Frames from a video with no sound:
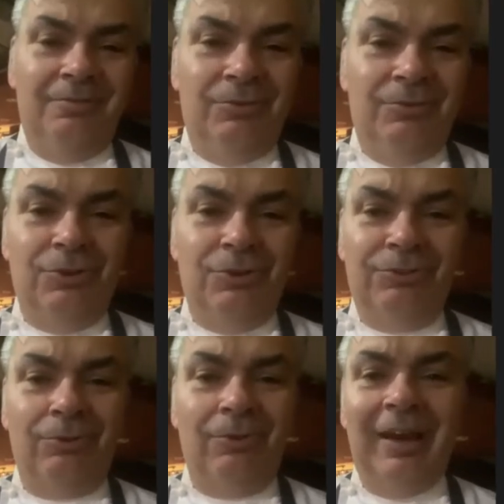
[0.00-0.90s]
you
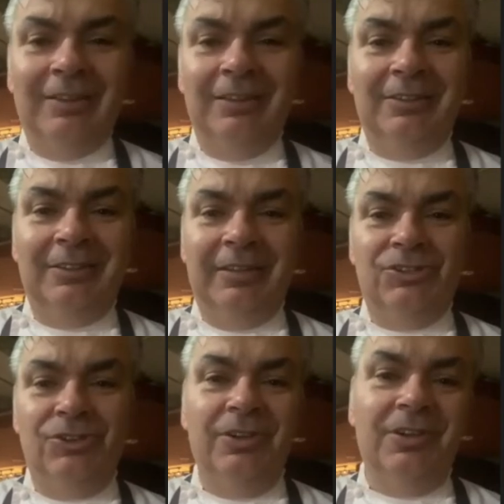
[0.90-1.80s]
just ride it and
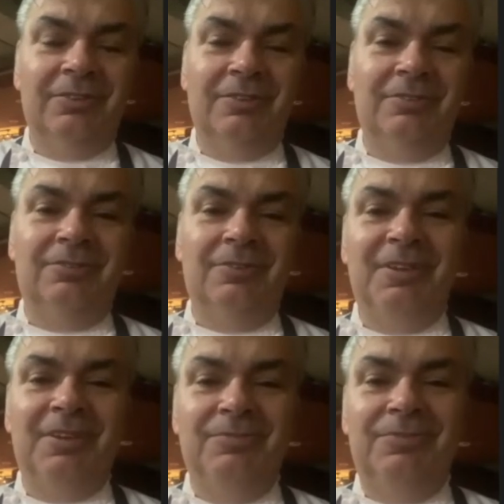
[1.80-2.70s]
enjoy it. And
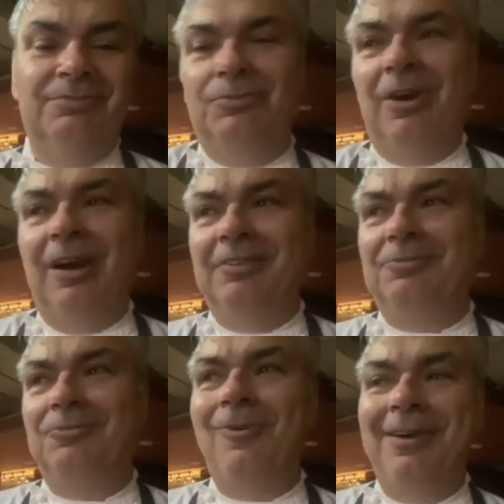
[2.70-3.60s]
sometimes you don't ask
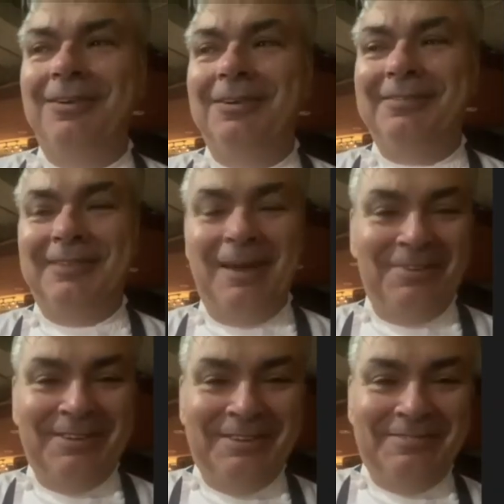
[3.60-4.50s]
why it's
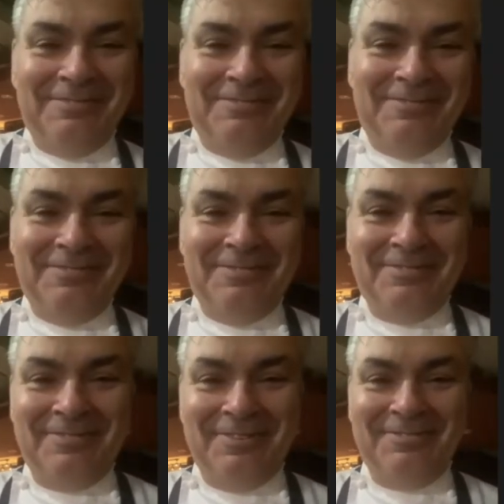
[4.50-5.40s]
happening. You
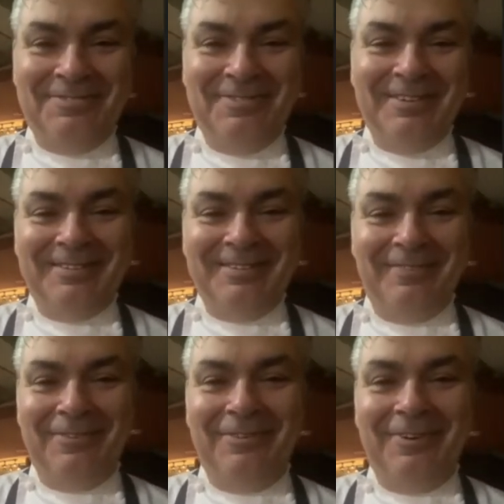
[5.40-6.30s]
just do it and
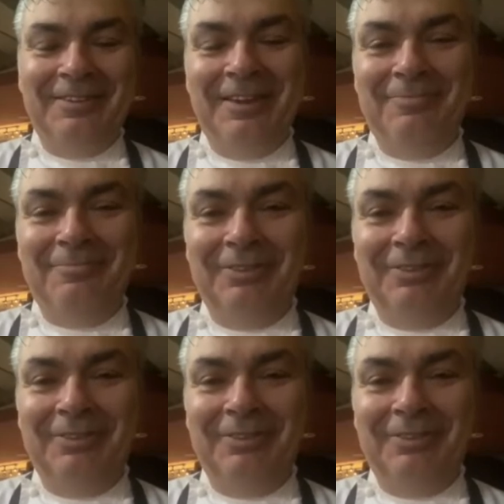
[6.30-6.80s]
have a great time. But